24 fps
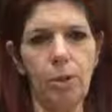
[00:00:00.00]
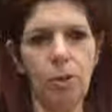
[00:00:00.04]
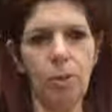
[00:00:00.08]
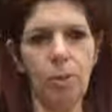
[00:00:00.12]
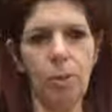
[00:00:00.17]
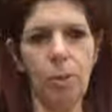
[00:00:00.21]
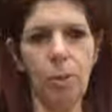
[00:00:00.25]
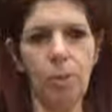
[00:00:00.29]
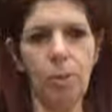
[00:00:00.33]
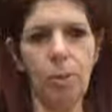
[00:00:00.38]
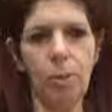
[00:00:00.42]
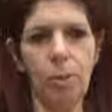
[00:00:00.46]

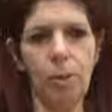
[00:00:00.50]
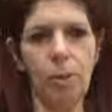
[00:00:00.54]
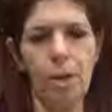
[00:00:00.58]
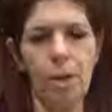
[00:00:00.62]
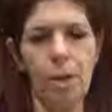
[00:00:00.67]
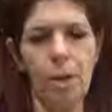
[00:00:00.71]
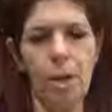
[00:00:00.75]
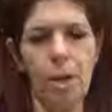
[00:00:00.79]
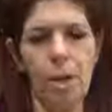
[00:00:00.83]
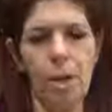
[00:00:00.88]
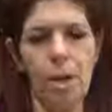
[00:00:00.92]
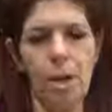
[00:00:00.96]
people,
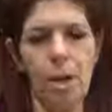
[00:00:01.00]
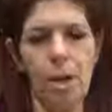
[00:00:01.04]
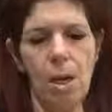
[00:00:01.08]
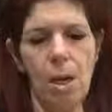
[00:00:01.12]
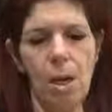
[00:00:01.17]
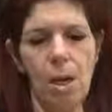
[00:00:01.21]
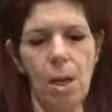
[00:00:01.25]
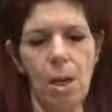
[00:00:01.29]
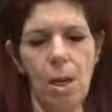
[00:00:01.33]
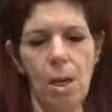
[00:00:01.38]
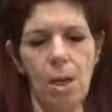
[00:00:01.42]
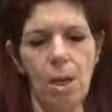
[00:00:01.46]

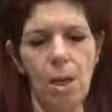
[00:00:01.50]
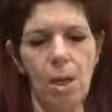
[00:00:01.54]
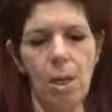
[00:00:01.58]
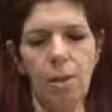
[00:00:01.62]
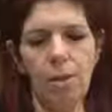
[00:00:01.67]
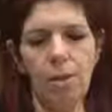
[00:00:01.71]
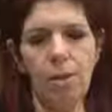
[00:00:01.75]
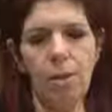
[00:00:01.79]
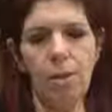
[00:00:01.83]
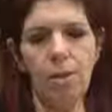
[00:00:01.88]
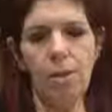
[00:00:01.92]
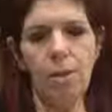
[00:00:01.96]

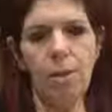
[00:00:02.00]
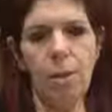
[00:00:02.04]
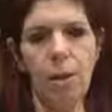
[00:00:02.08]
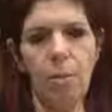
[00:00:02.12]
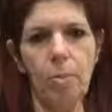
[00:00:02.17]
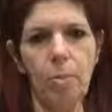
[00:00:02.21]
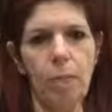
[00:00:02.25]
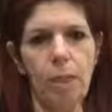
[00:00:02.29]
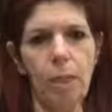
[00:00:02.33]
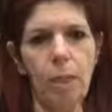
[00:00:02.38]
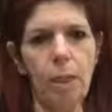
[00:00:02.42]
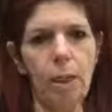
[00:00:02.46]
because it's
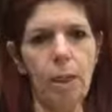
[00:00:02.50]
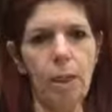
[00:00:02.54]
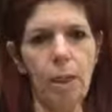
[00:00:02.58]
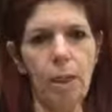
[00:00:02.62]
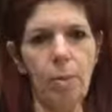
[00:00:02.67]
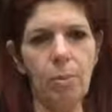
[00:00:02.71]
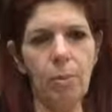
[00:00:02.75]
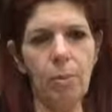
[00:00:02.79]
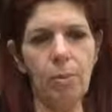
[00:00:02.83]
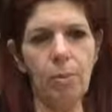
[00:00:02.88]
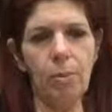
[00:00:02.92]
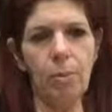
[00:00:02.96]
not me.
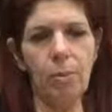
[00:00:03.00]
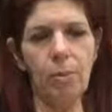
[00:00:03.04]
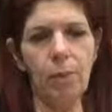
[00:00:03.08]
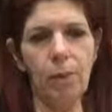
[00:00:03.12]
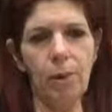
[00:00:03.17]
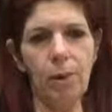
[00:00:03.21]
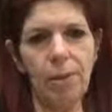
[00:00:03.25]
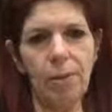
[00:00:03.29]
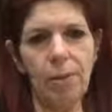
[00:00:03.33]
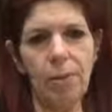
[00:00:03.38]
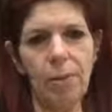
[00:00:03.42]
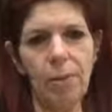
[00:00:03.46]
I'm just a
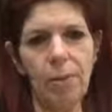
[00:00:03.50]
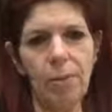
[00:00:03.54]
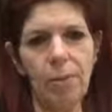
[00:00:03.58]
vessel.